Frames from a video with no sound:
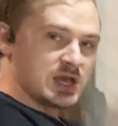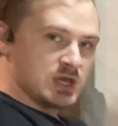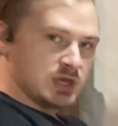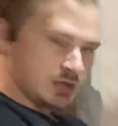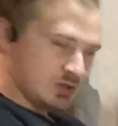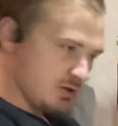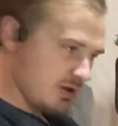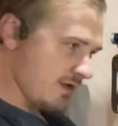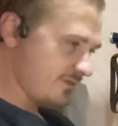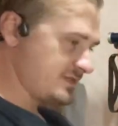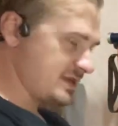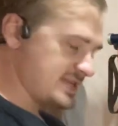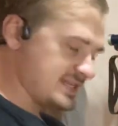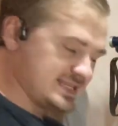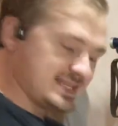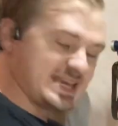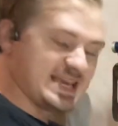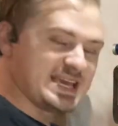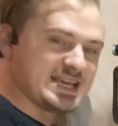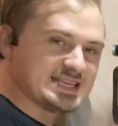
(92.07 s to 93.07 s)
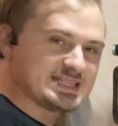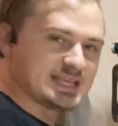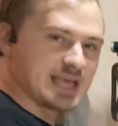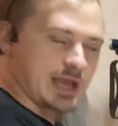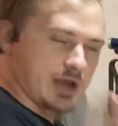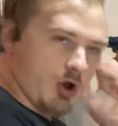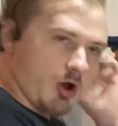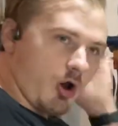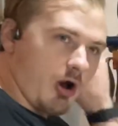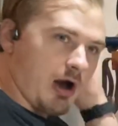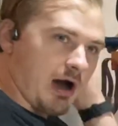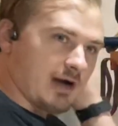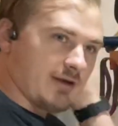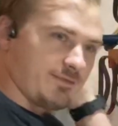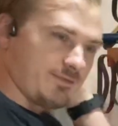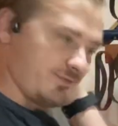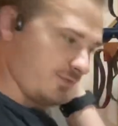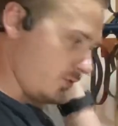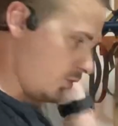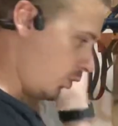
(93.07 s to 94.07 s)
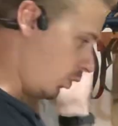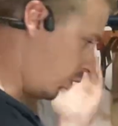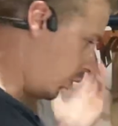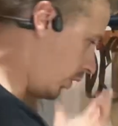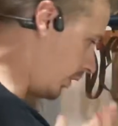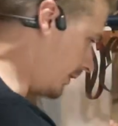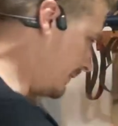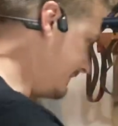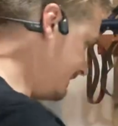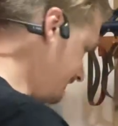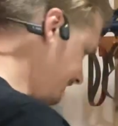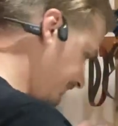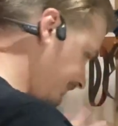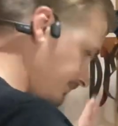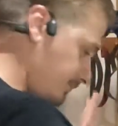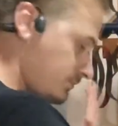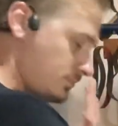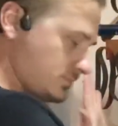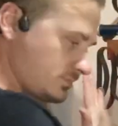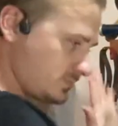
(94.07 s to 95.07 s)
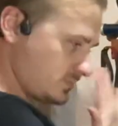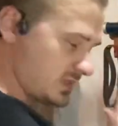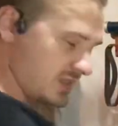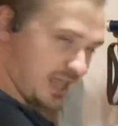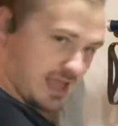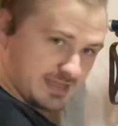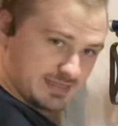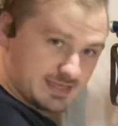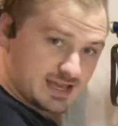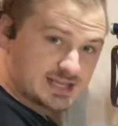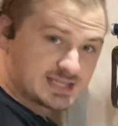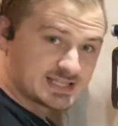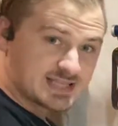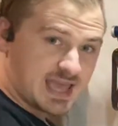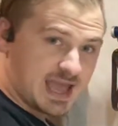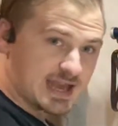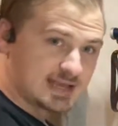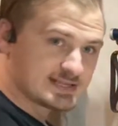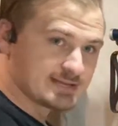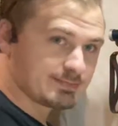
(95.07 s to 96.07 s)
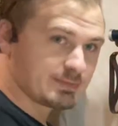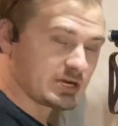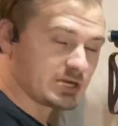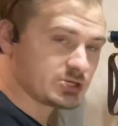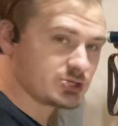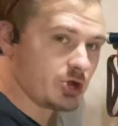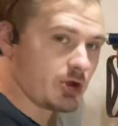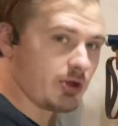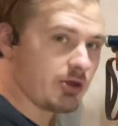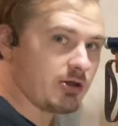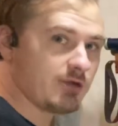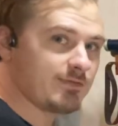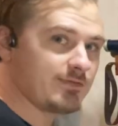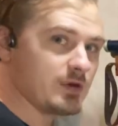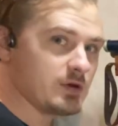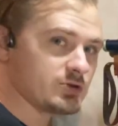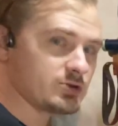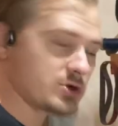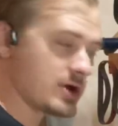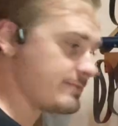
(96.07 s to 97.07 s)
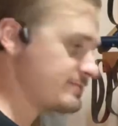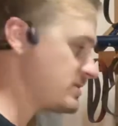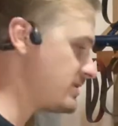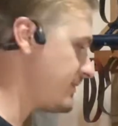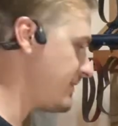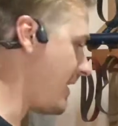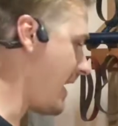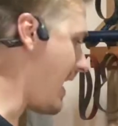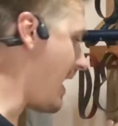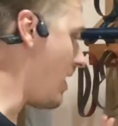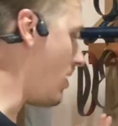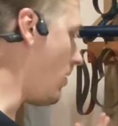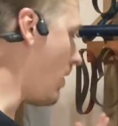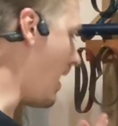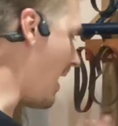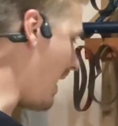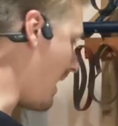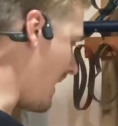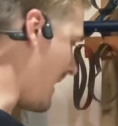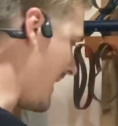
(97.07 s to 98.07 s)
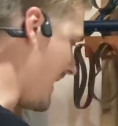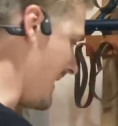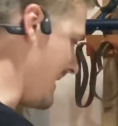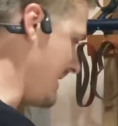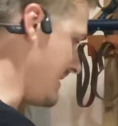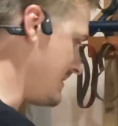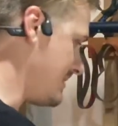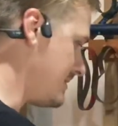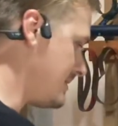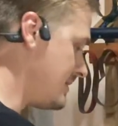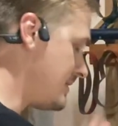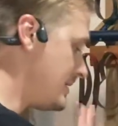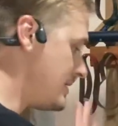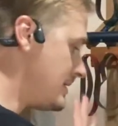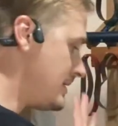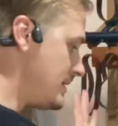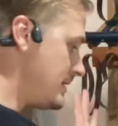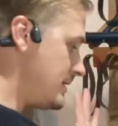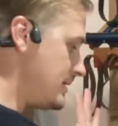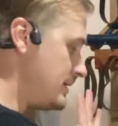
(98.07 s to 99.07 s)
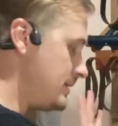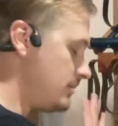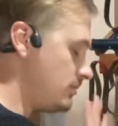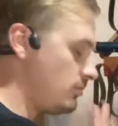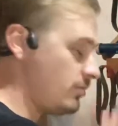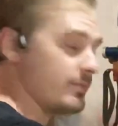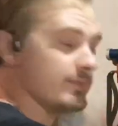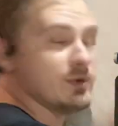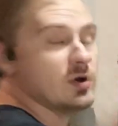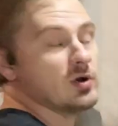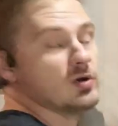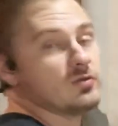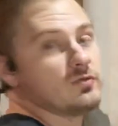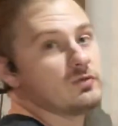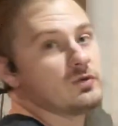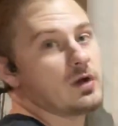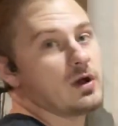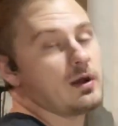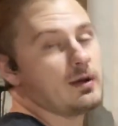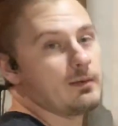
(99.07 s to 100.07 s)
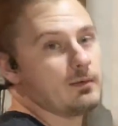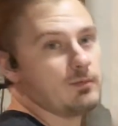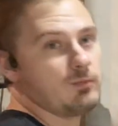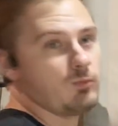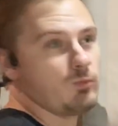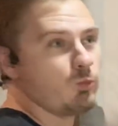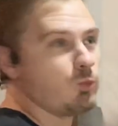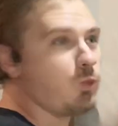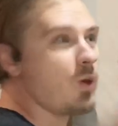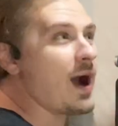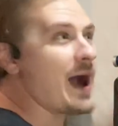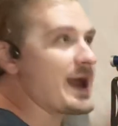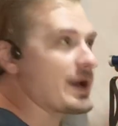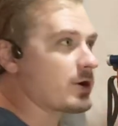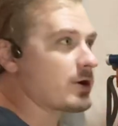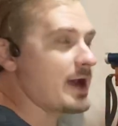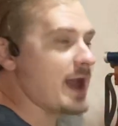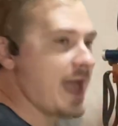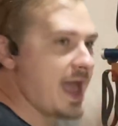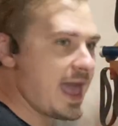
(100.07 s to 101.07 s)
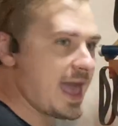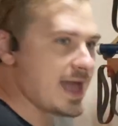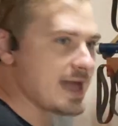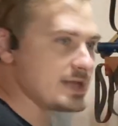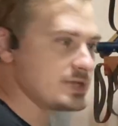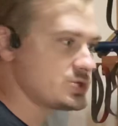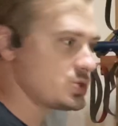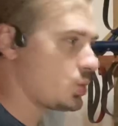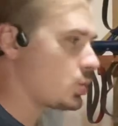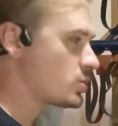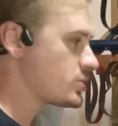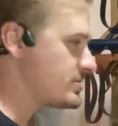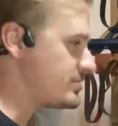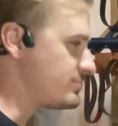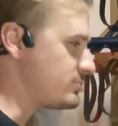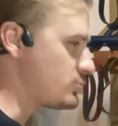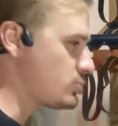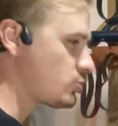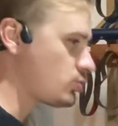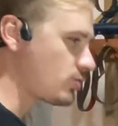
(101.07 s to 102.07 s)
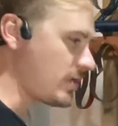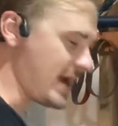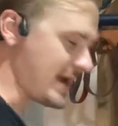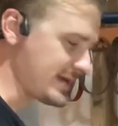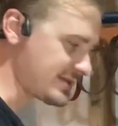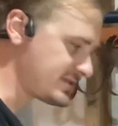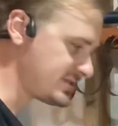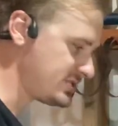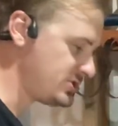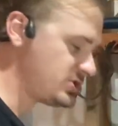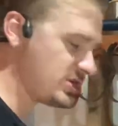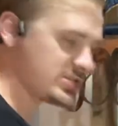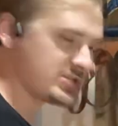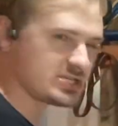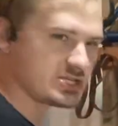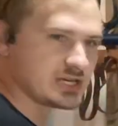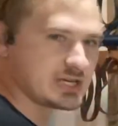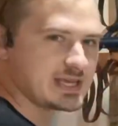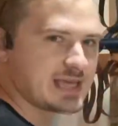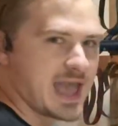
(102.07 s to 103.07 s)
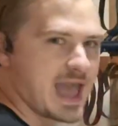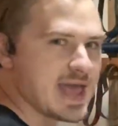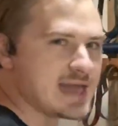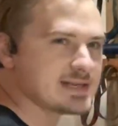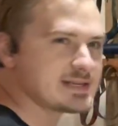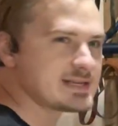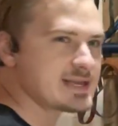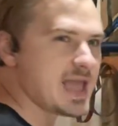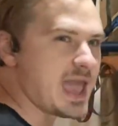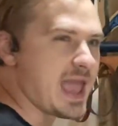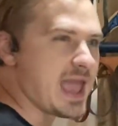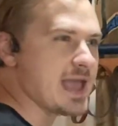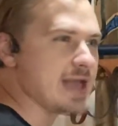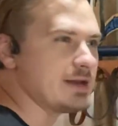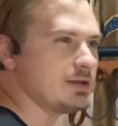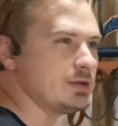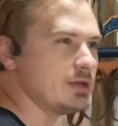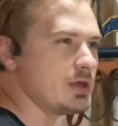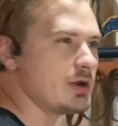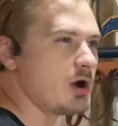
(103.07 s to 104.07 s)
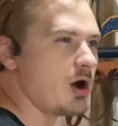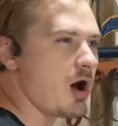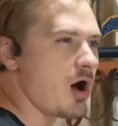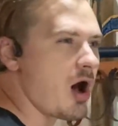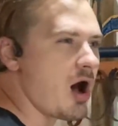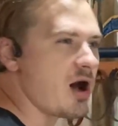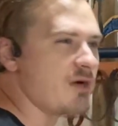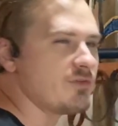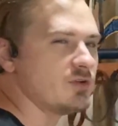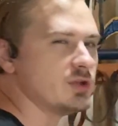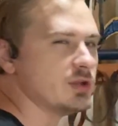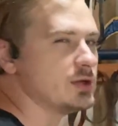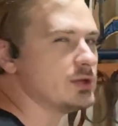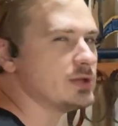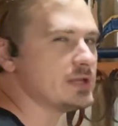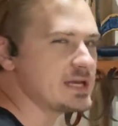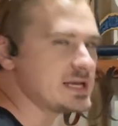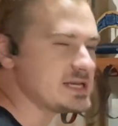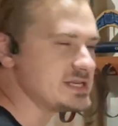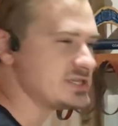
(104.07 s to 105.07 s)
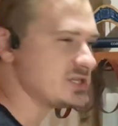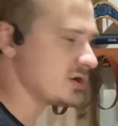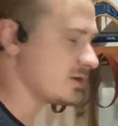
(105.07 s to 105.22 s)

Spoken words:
you have to tease it off. Or, in this case, I'm going to show you a few tricks of how I remove a wire edge, or some tricks, just to get it a little easier.